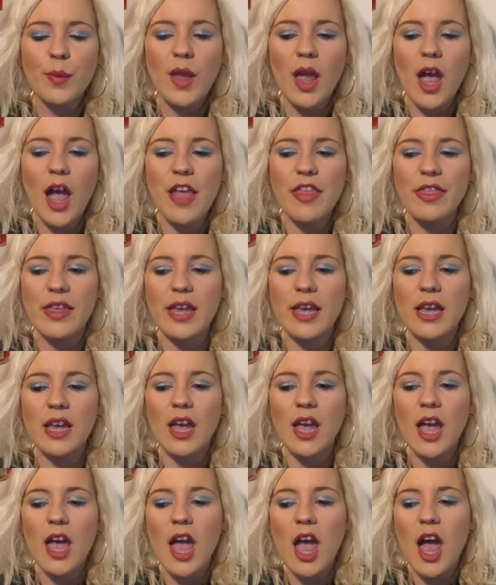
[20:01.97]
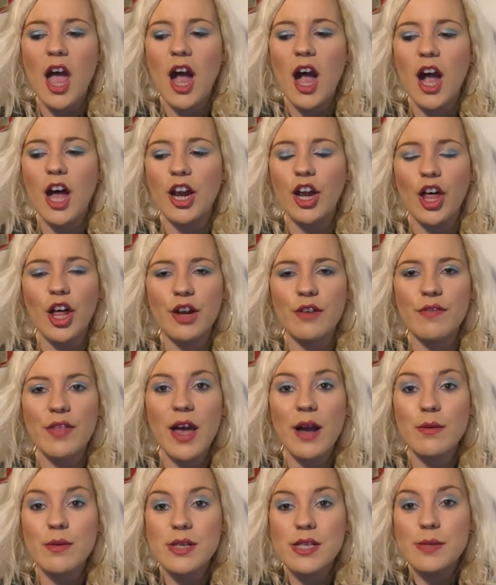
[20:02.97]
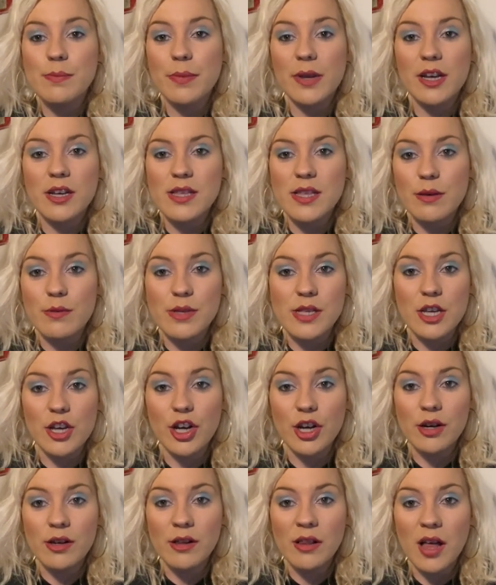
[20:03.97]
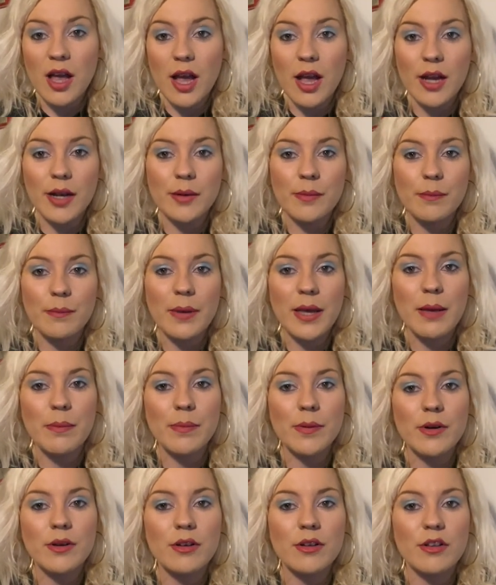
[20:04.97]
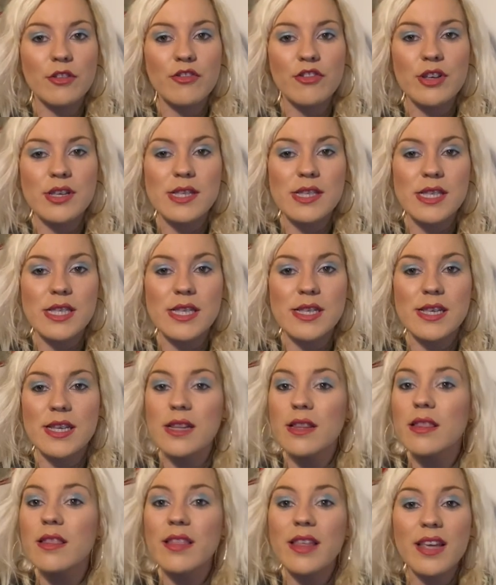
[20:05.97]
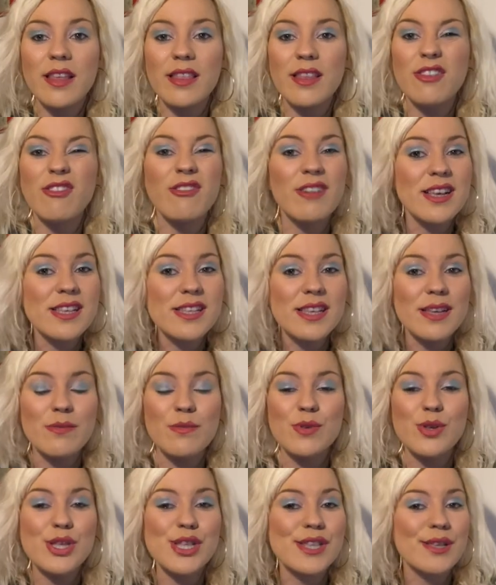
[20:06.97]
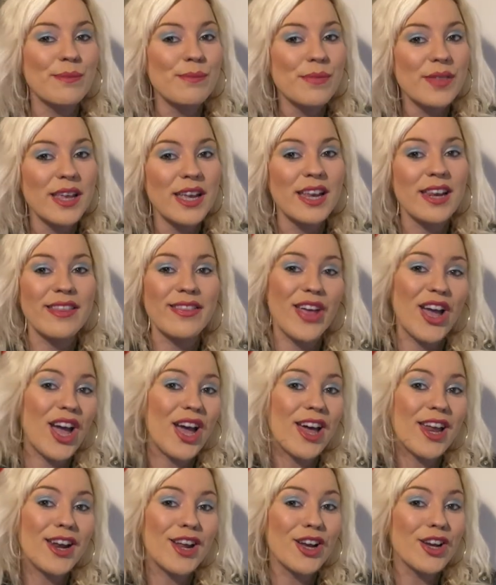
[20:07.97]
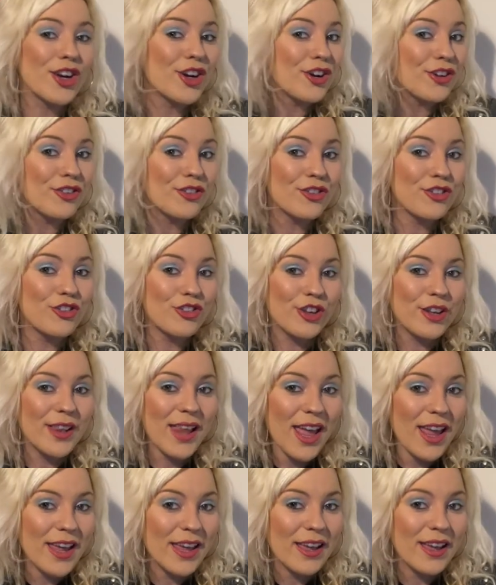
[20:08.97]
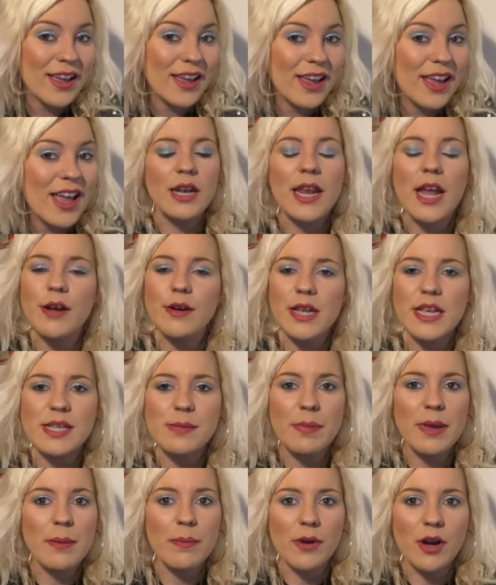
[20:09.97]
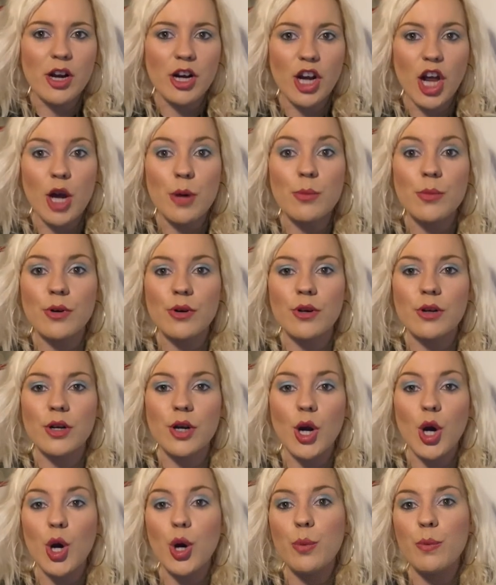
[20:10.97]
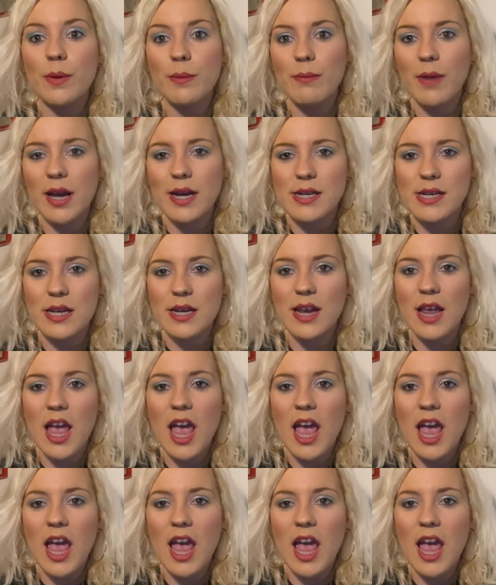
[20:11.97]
I think a lot of that was because I was a girl and people just didn't think that wrestling was something that a girl should like. Nowadays, people are a lot more open-minded